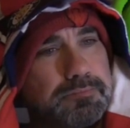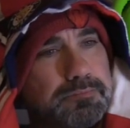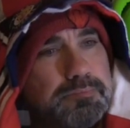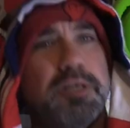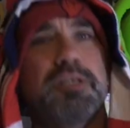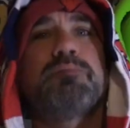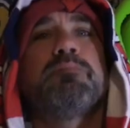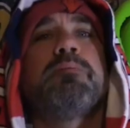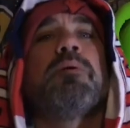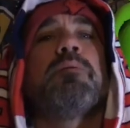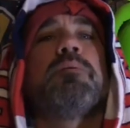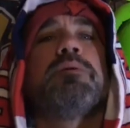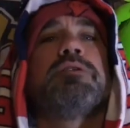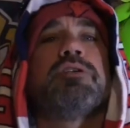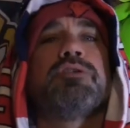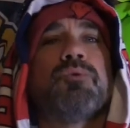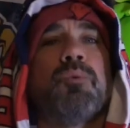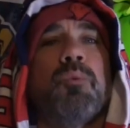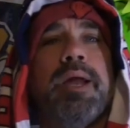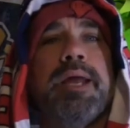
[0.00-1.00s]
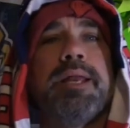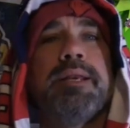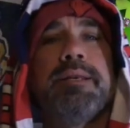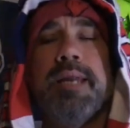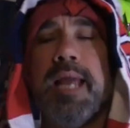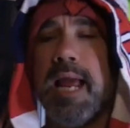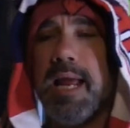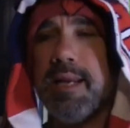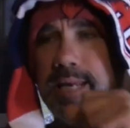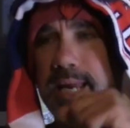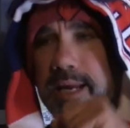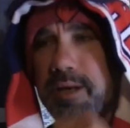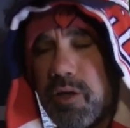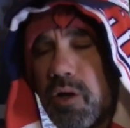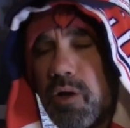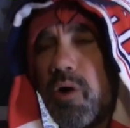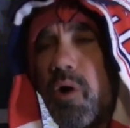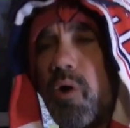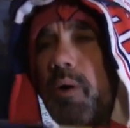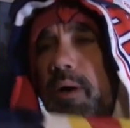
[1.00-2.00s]
Pittsburgh would just win and they
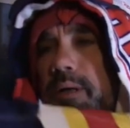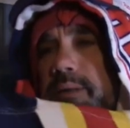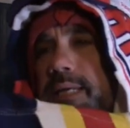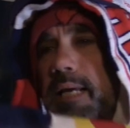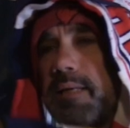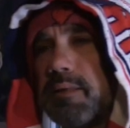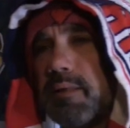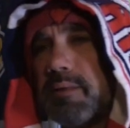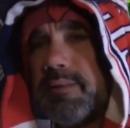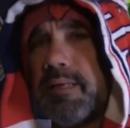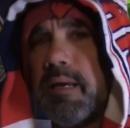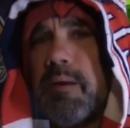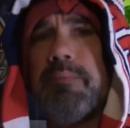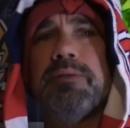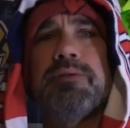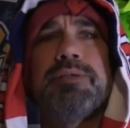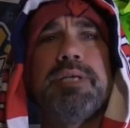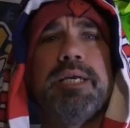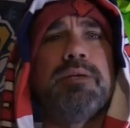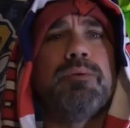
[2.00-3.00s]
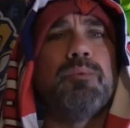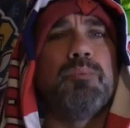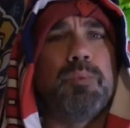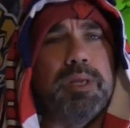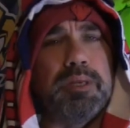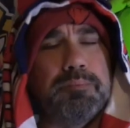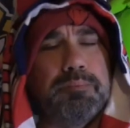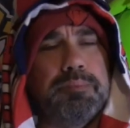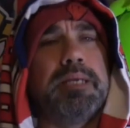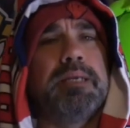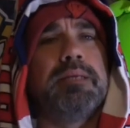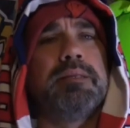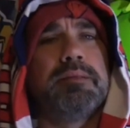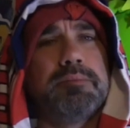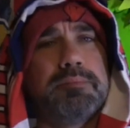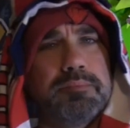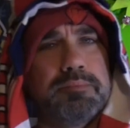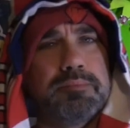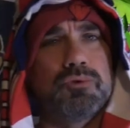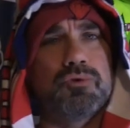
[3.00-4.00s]
could go and take the 7th seed and we'd be
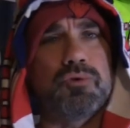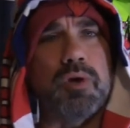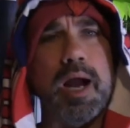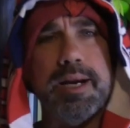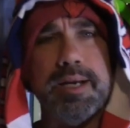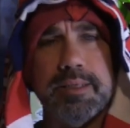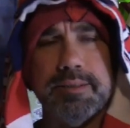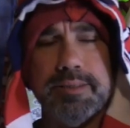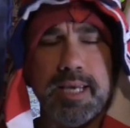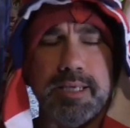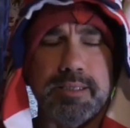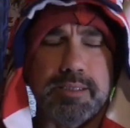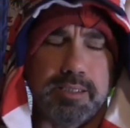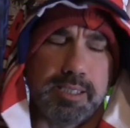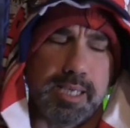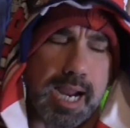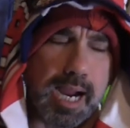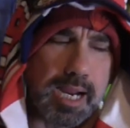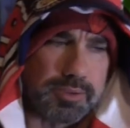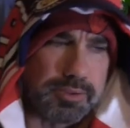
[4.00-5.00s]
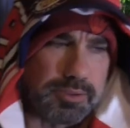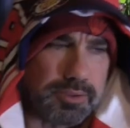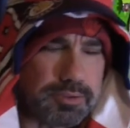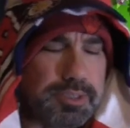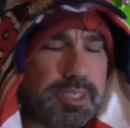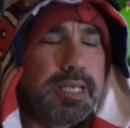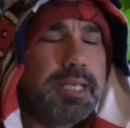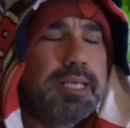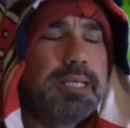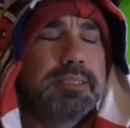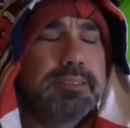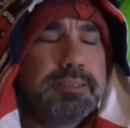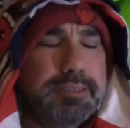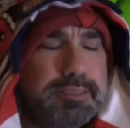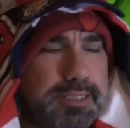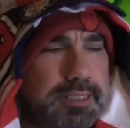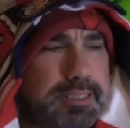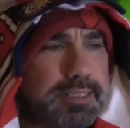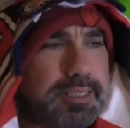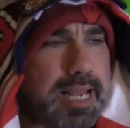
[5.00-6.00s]
trying to take the Islanders.
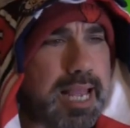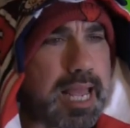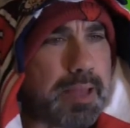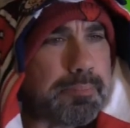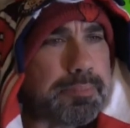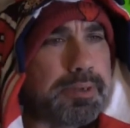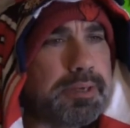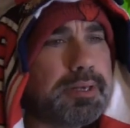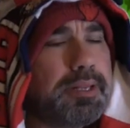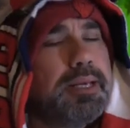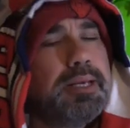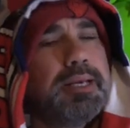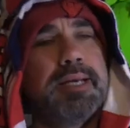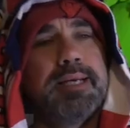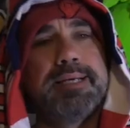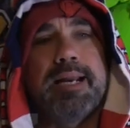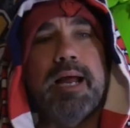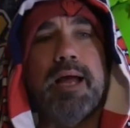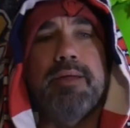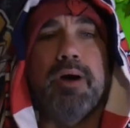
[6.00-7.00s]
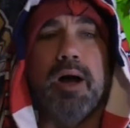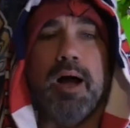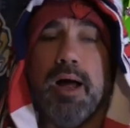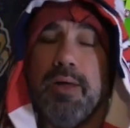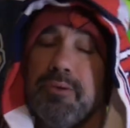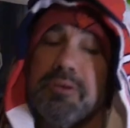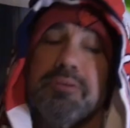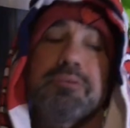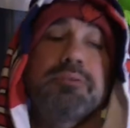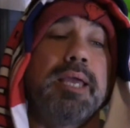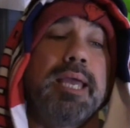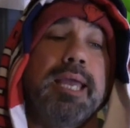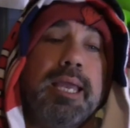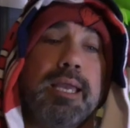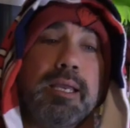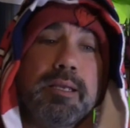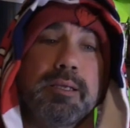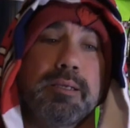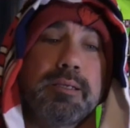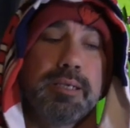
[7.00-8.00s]
Didn't happen. Now, the other
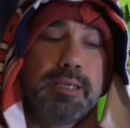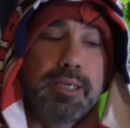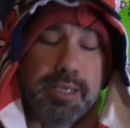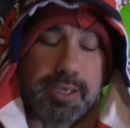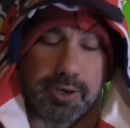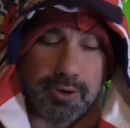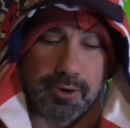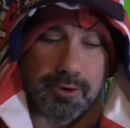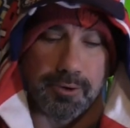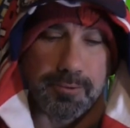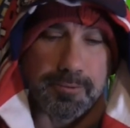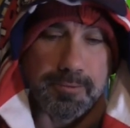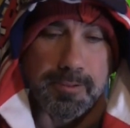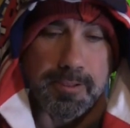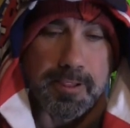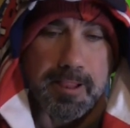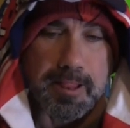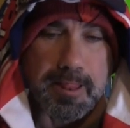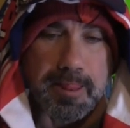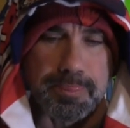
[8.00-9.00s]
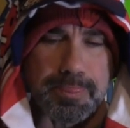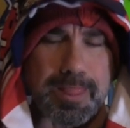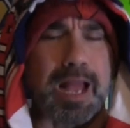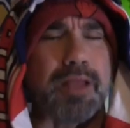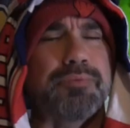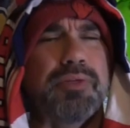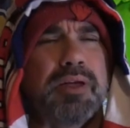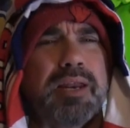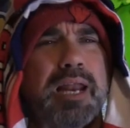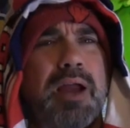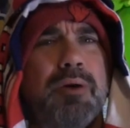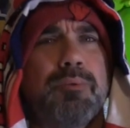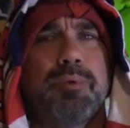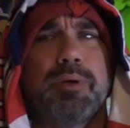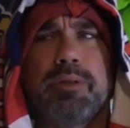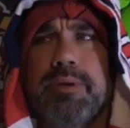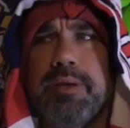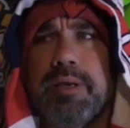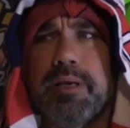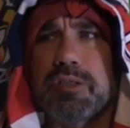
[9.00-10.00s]
thing here, not that I
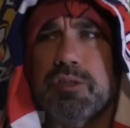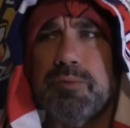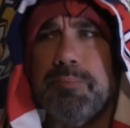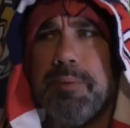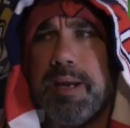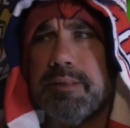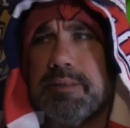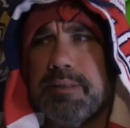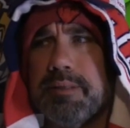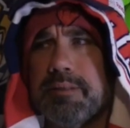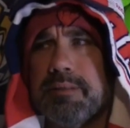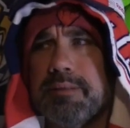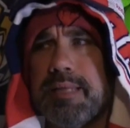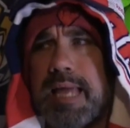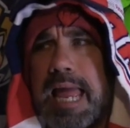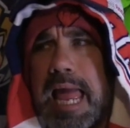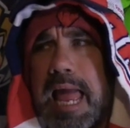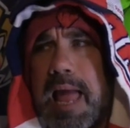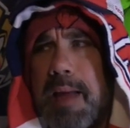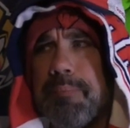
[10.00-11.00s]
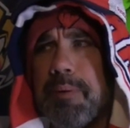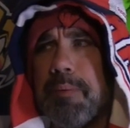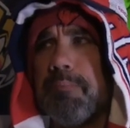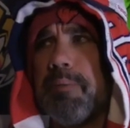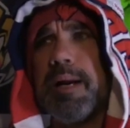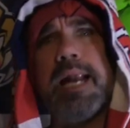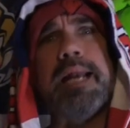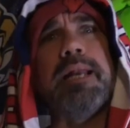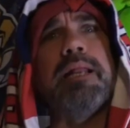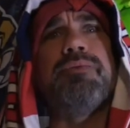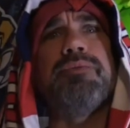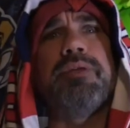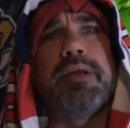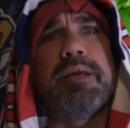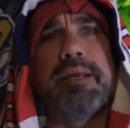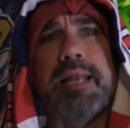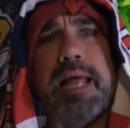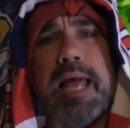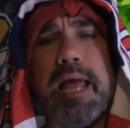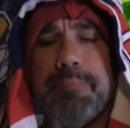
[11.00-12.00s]
really expect this to happen, but anything
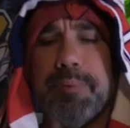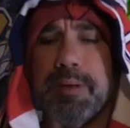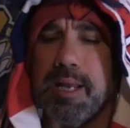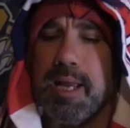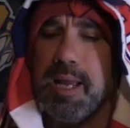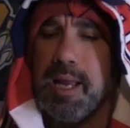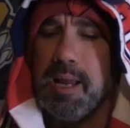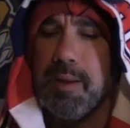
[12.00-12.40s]
can happen.